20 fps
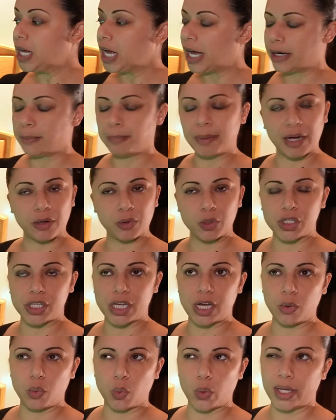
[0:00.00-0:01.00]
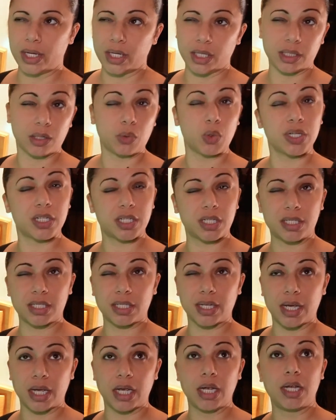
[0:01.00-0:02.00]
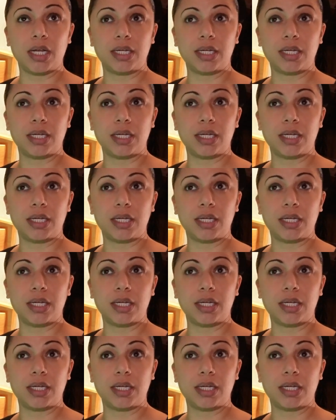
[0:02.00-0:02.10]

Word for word: and I bound that with, I want to say,